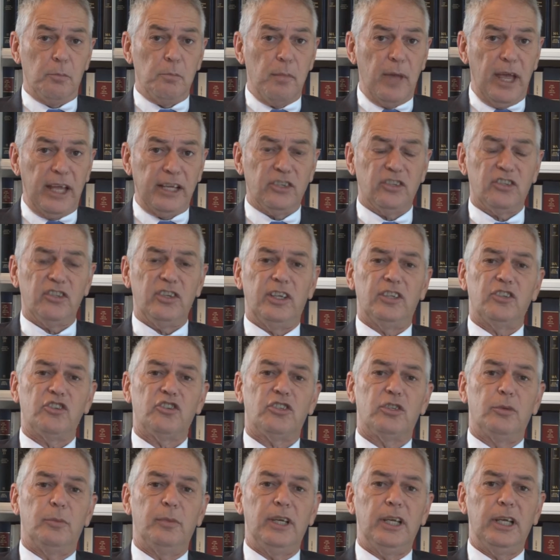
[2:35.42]
makes
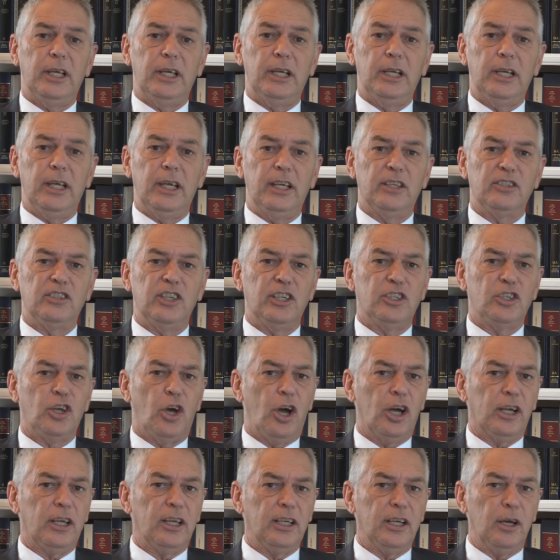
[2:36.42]
sense to me? Is he
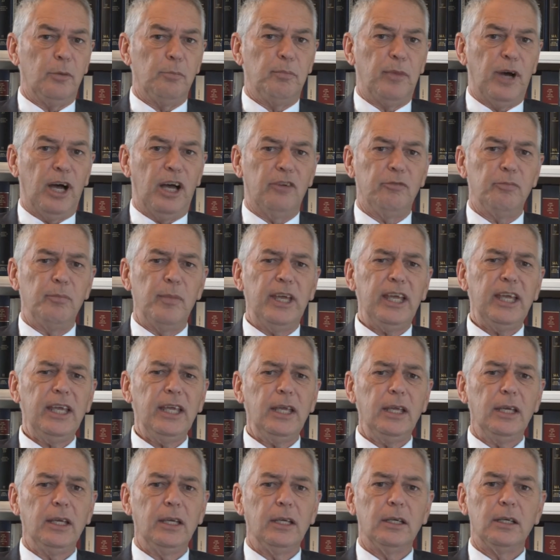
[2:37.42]
talking above
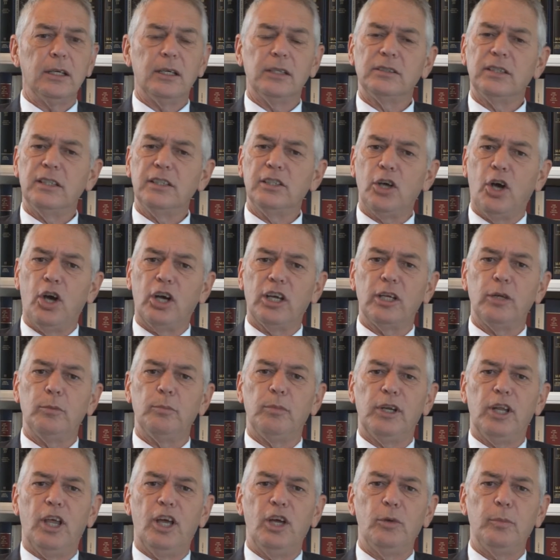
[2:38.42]
me? Is he
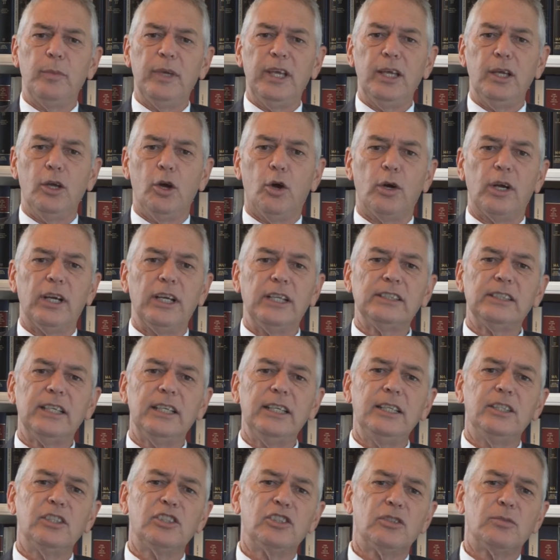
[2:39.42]
talking below me? Or is
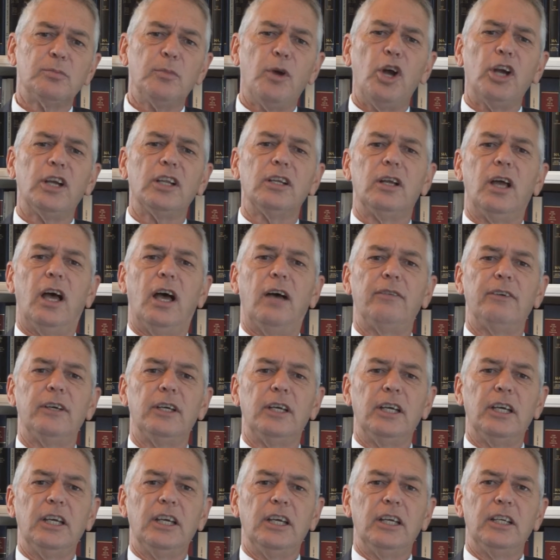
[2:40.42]
he smart
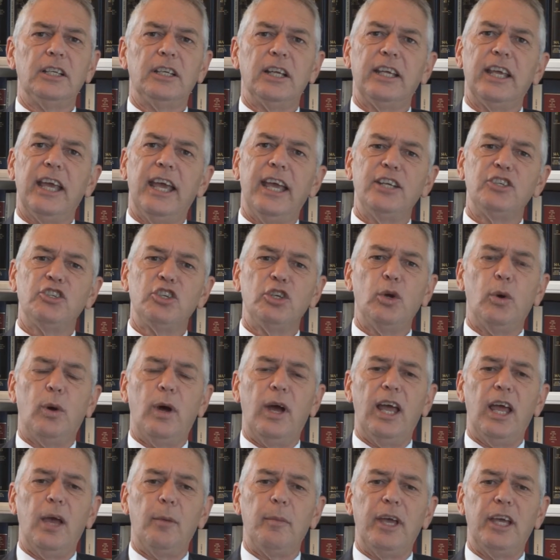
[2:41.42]
enough to gauge who
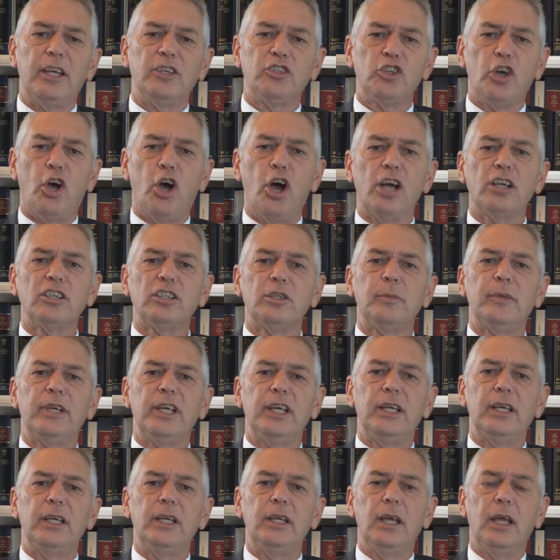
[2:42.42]
I am and talk to
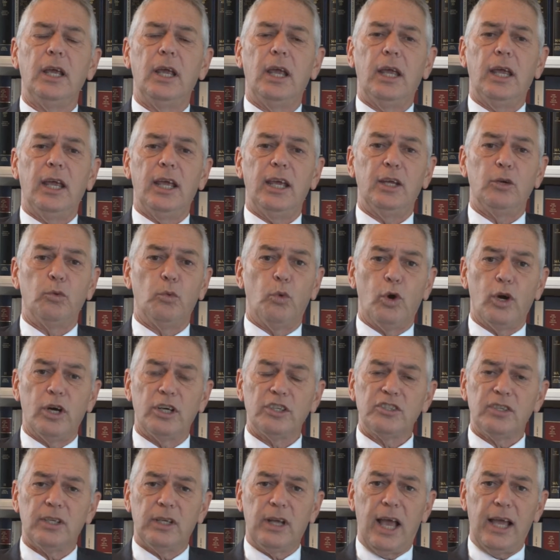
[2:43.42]
me in
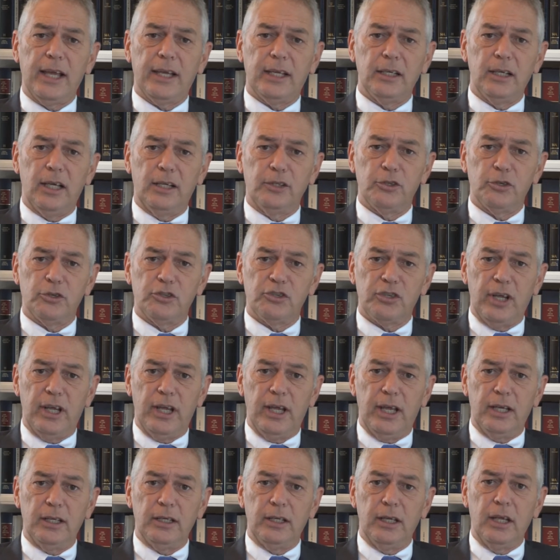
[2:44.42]
words that I can
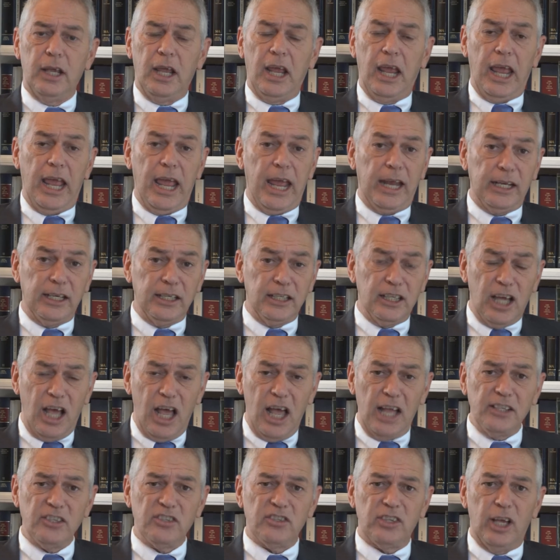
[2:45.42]
understand, and in
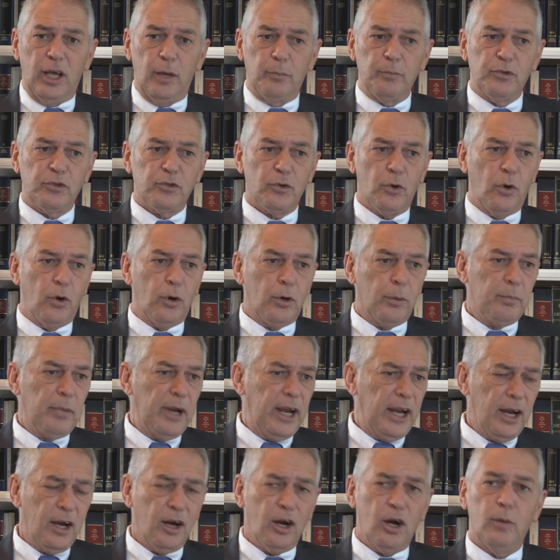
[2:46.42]
concepts or
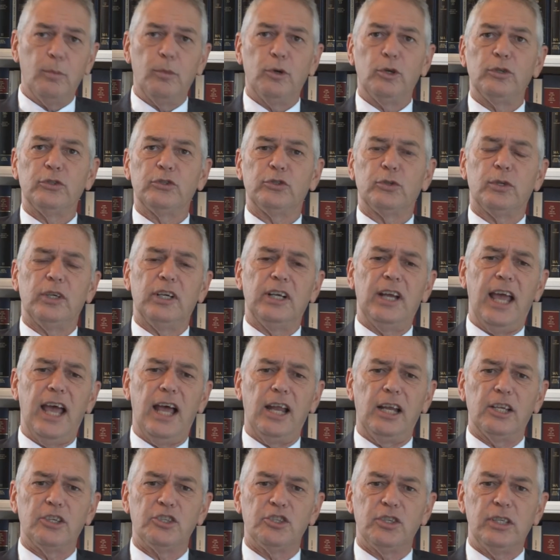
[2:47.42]
parables or
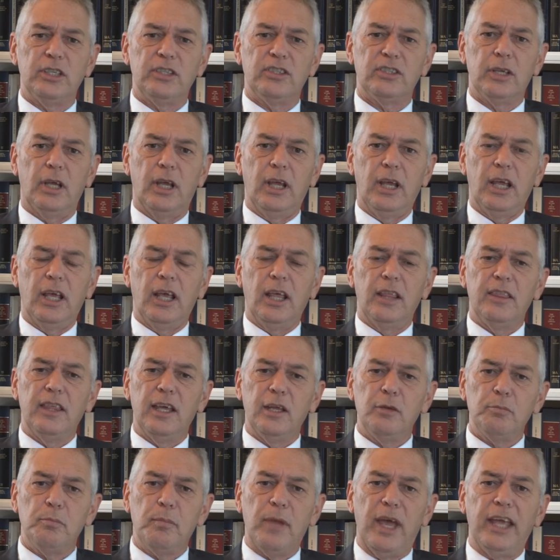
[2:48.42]
analogies
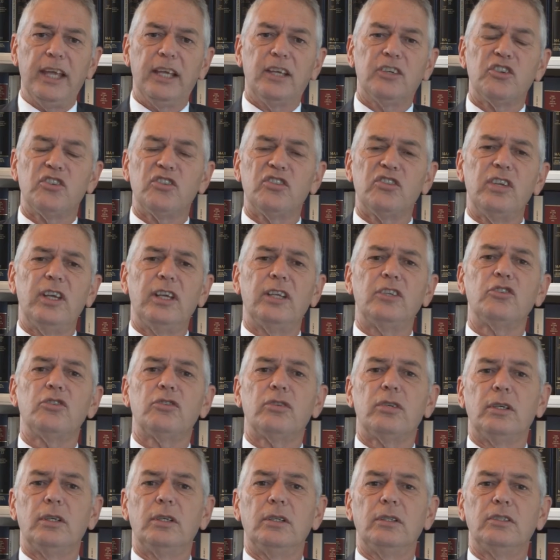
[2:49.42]
that make
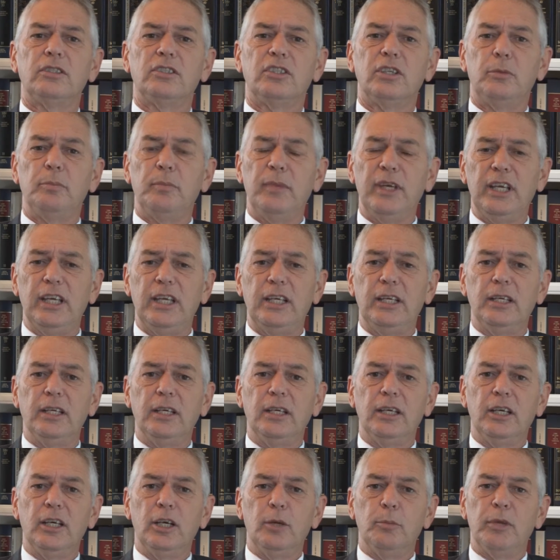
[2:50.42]
sense to me?
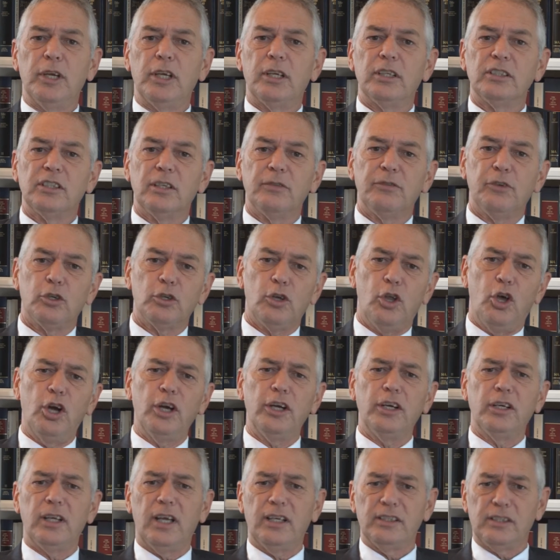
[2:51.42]
Because if your
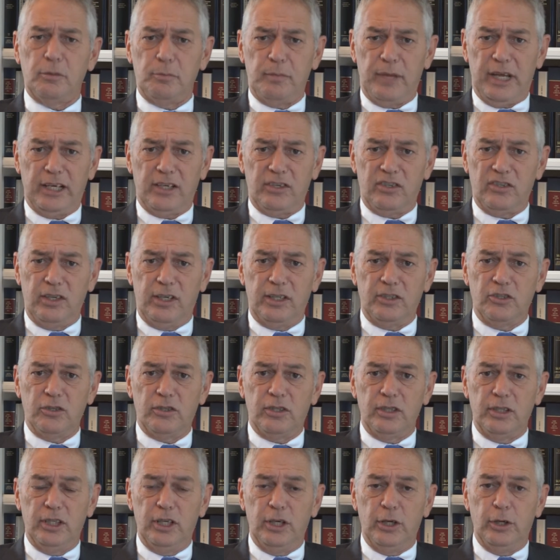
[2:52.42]
lawyer doesn't make sense
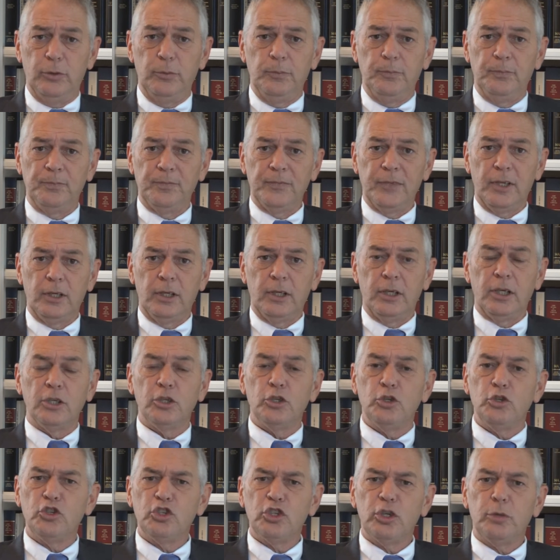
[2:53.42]
to you,
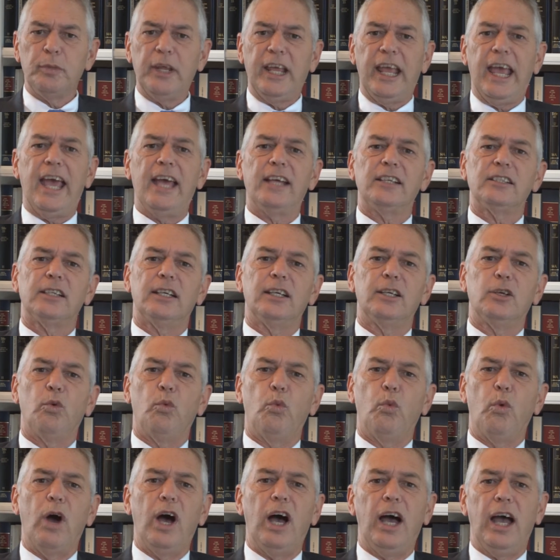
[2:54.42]
you should be
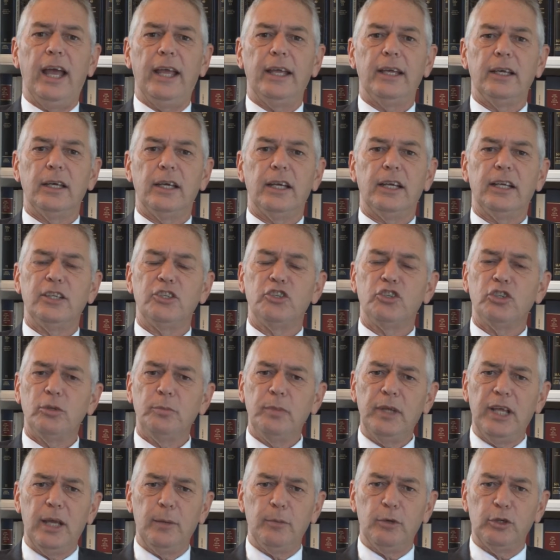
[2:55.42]
asking why, and he
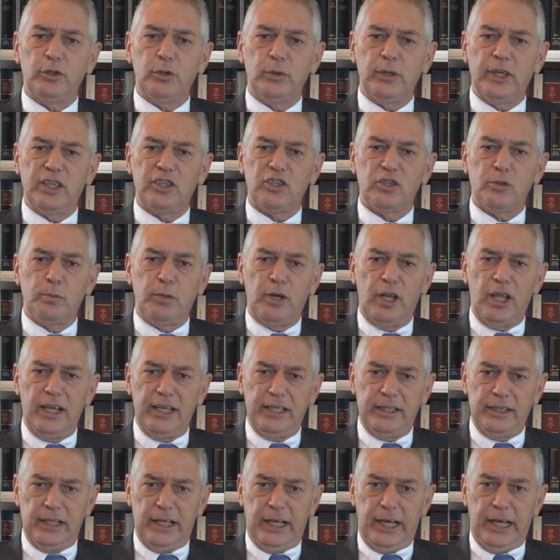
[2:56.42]
should be able to
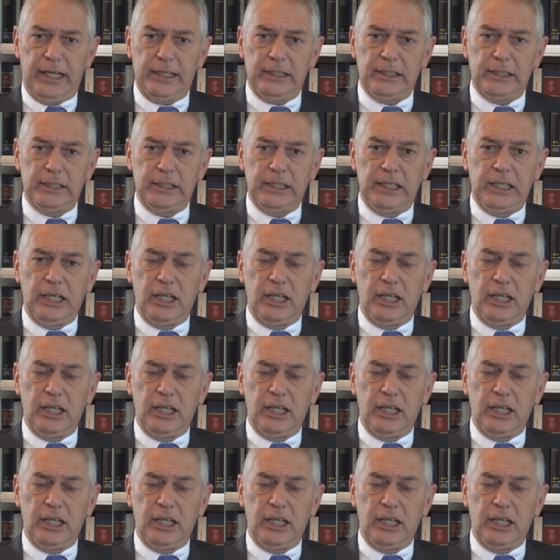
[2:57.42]
explain that,